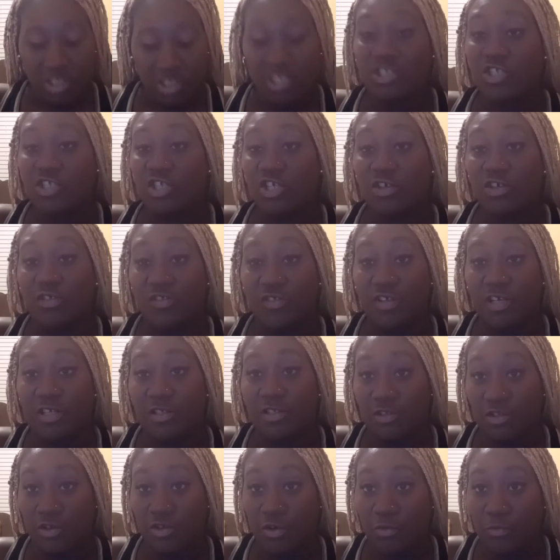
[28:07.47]
teaching you
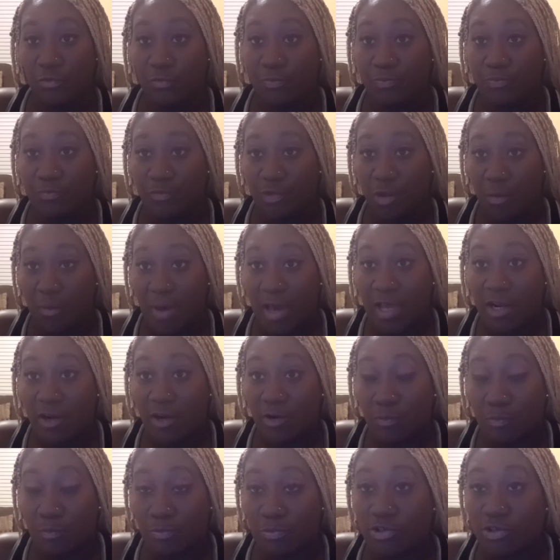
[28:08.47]
this so nobody
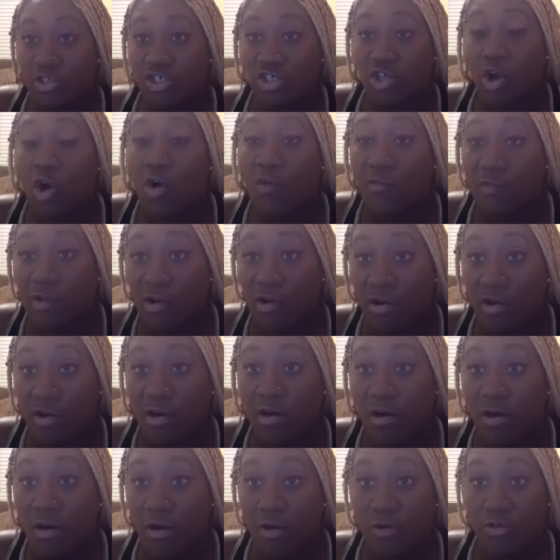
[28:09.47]
don't push
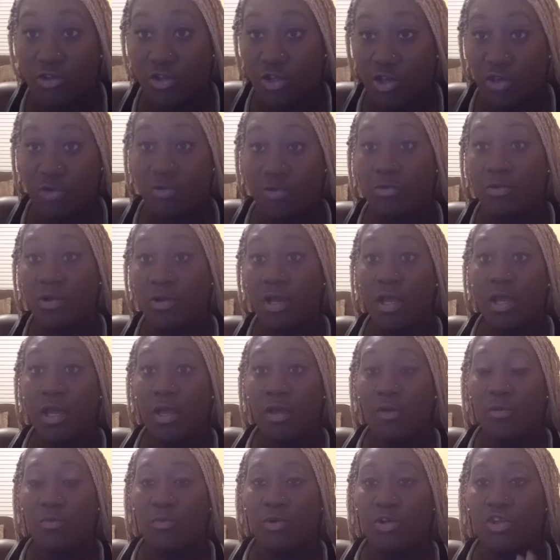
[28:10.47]
over on you
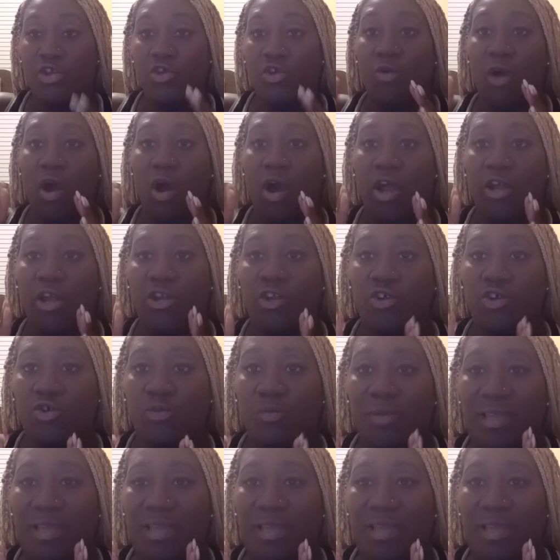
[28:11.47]
when you are a new